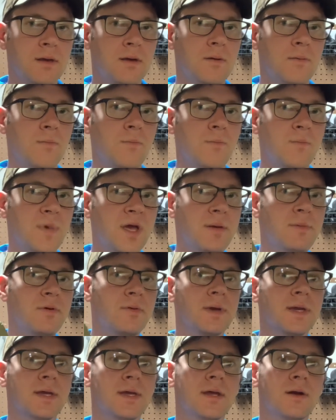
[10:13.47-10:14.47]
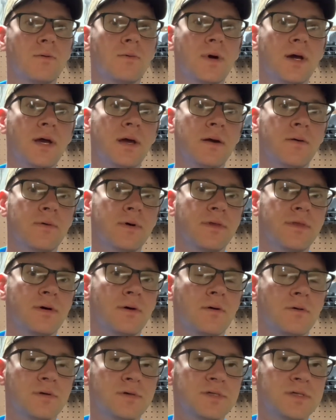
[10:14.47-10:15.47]
maybe we can get away with a
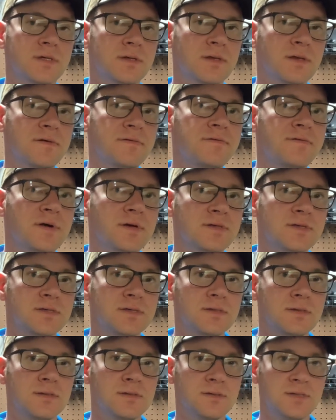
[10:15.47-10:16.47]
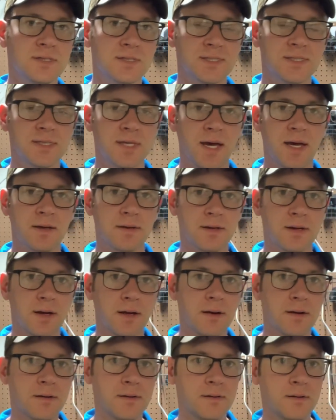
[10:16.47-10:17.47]
holster that fits just that
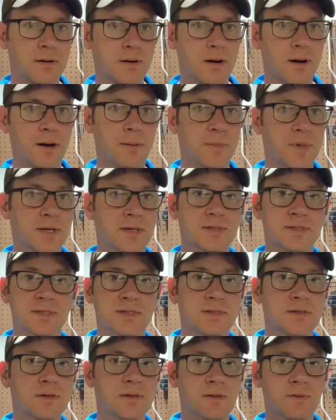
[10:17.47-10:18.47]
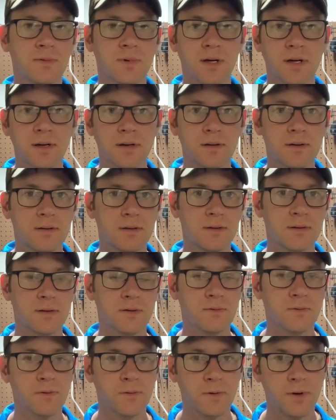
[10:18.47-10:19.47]
gun, all right, because it's the only one that
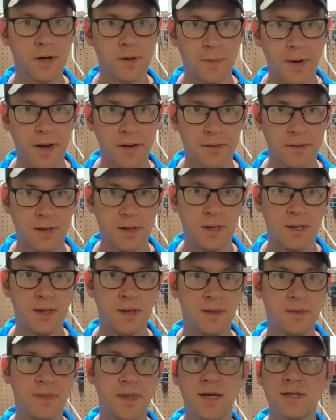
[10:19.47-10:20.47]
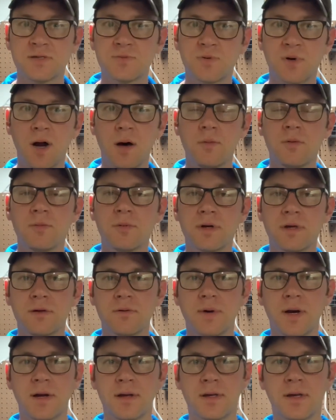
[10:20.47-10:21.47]
we're worried about. That's probably the
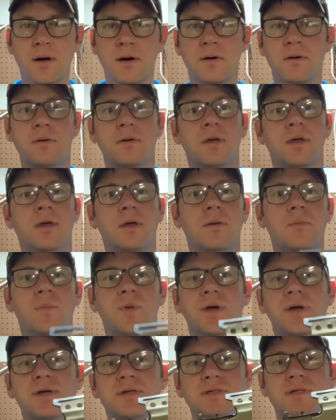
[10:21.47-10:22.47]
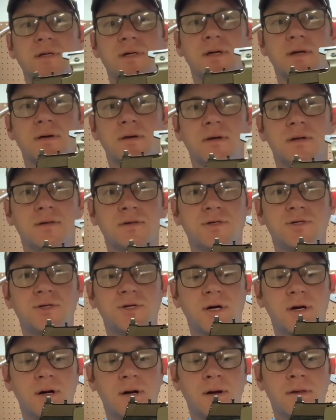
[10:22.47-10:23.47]
way to go, because you're going to
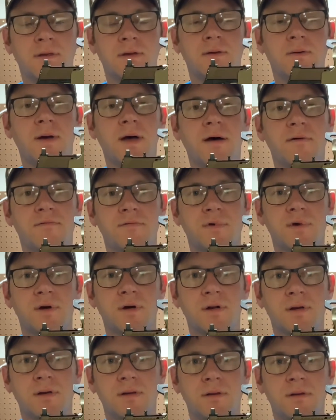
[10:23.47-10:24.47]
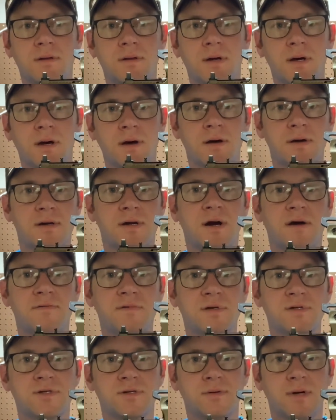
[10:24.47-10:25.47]
ensure that you have good
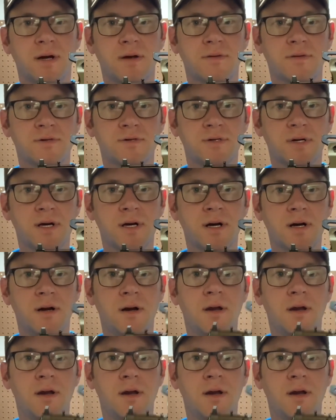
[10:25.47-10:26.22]
coverage around the trigger.